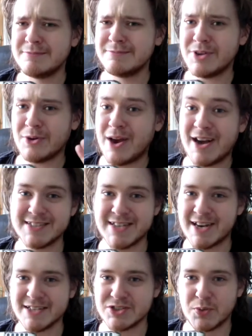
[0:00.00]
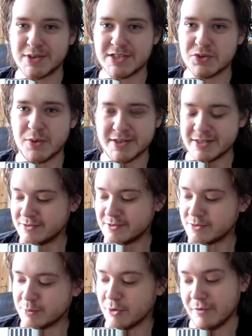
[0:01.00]
You know, hindsight is 2020.
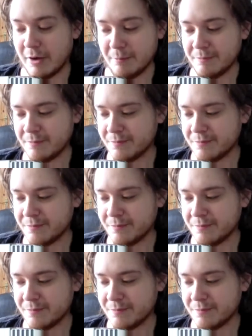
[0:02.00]
Let's move on.